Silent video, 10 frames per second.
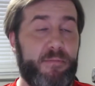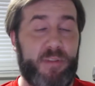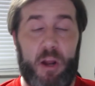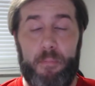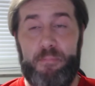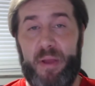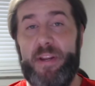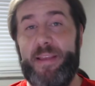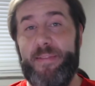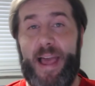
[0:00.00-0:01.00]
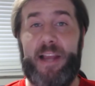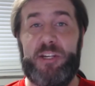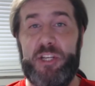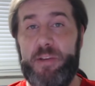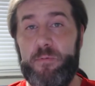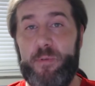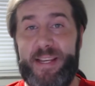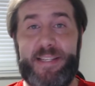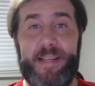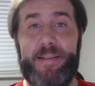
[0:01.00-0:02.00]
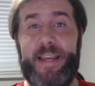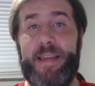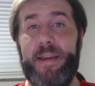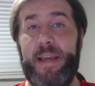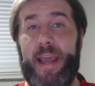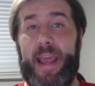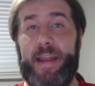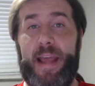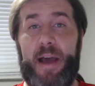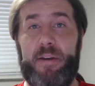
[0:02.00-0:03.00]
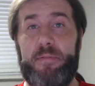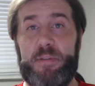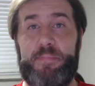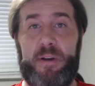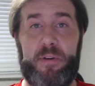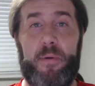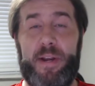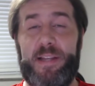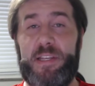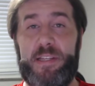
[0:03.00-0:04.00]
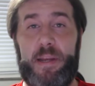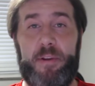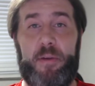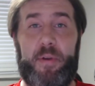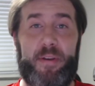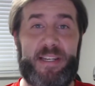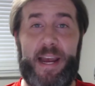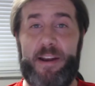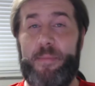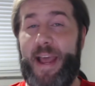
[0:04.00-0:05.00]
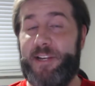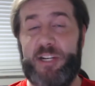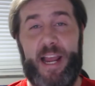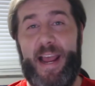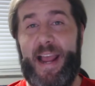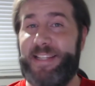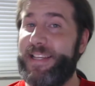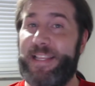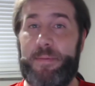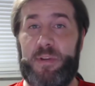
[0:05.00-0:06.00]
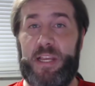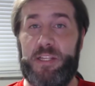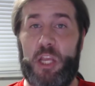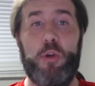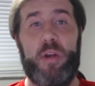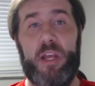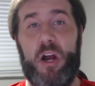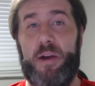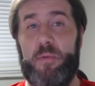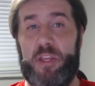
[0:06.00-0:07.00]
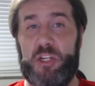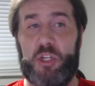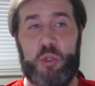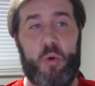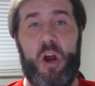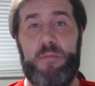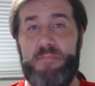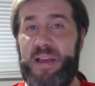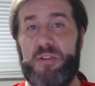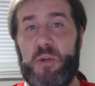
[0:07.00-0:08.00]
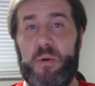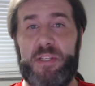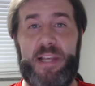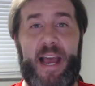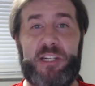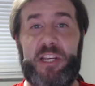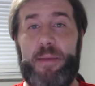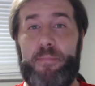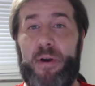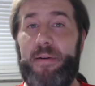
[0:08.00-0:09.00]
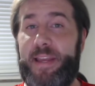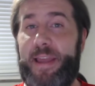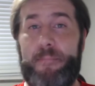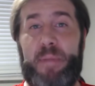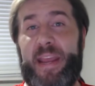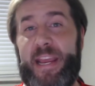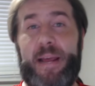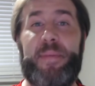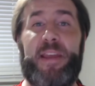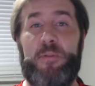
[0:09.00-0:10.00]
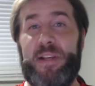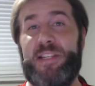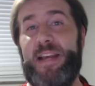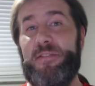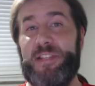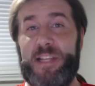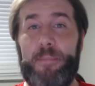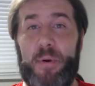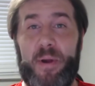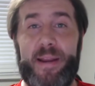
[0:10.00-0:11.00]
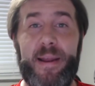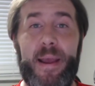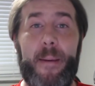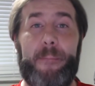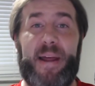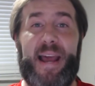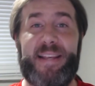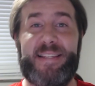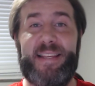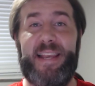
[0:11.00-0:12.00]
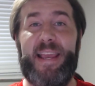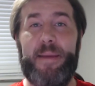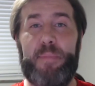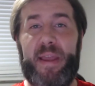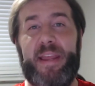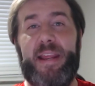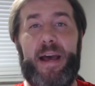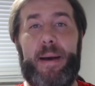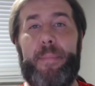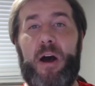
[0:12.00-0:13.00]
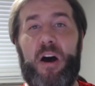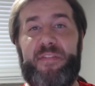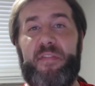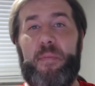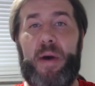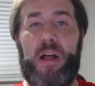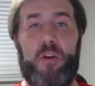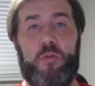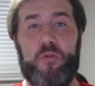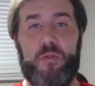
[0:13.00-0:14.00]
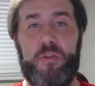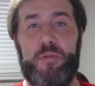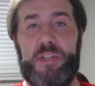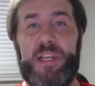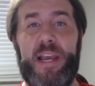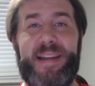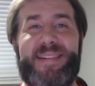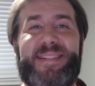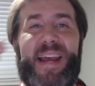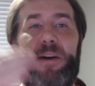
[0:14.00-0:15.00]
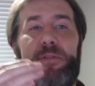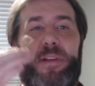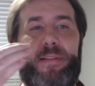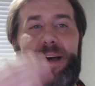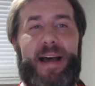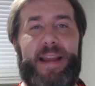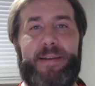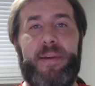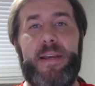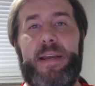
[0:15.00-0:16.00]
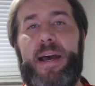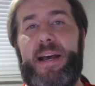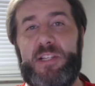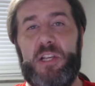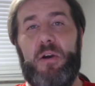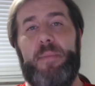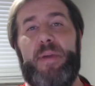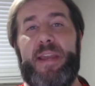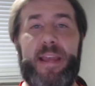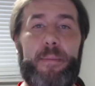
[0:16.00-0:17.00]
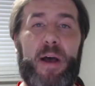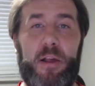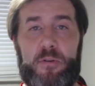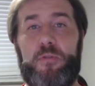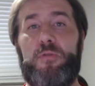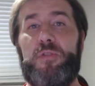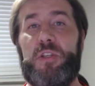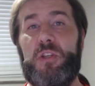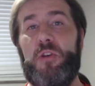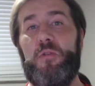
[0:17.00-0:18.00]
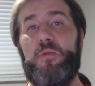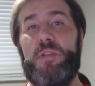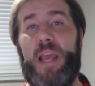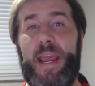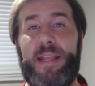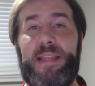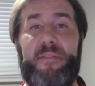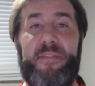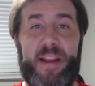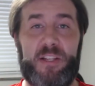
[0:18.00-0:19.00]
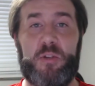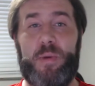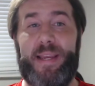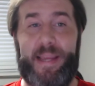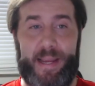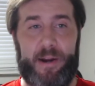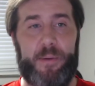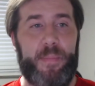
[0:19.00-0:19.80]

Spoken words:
you know, building Lashley recently and how he was built going into the WWE title match. I see them continuing on with a strong build towards Lashley and probably him picking up that U.S. title at some point, but I see him picking it up off of Apollo Crews down the line. So I'm picking Apollo Crews to take the victory here.